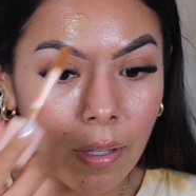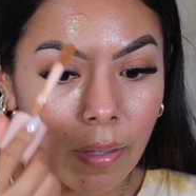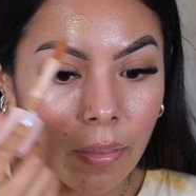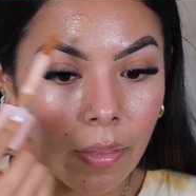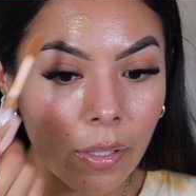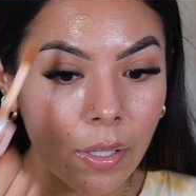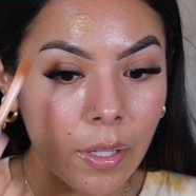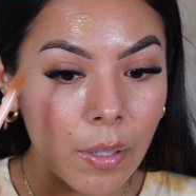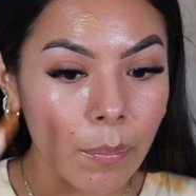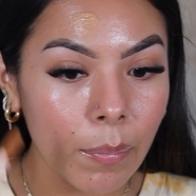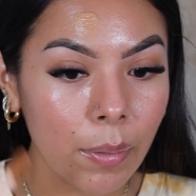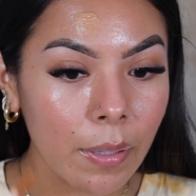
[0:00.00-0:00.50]

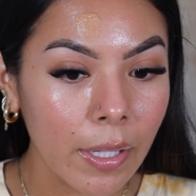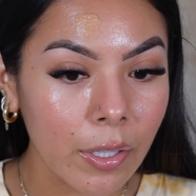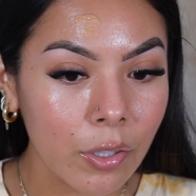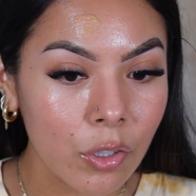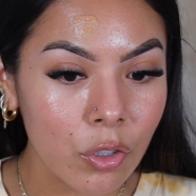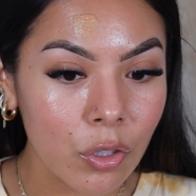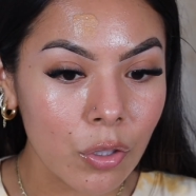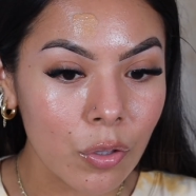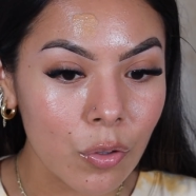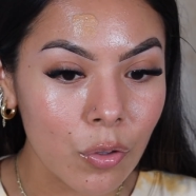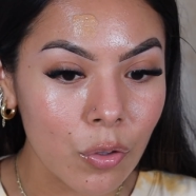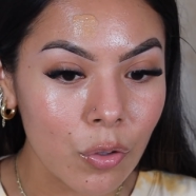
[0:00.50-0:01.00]
the
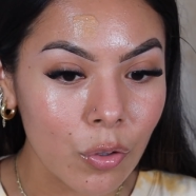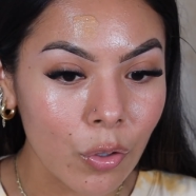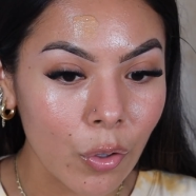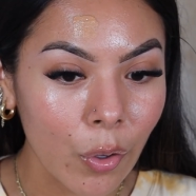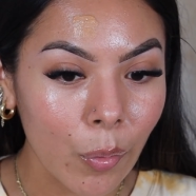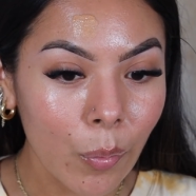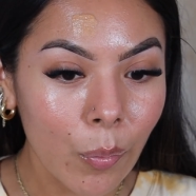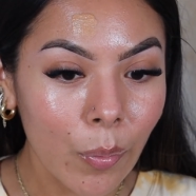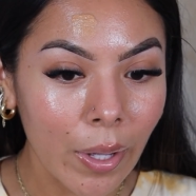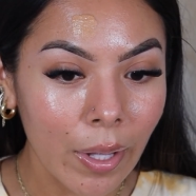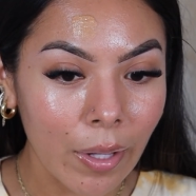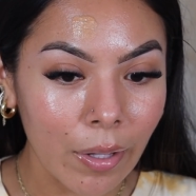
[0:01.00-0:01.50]
complexion
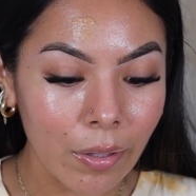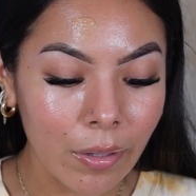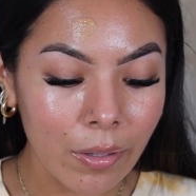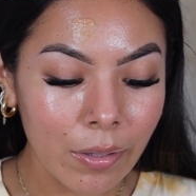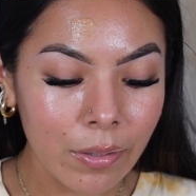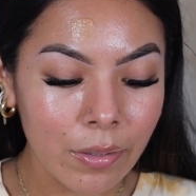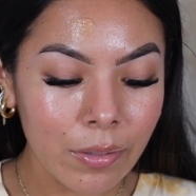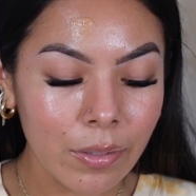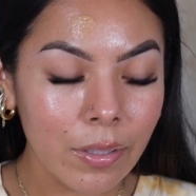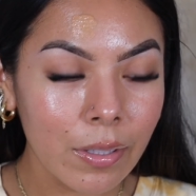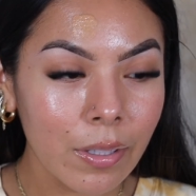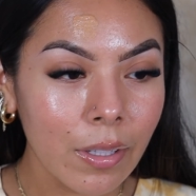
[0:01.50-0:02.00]
so
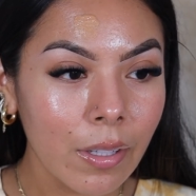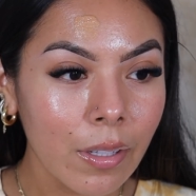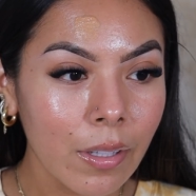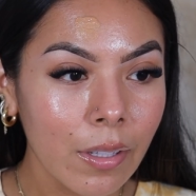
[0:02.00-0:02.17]
well.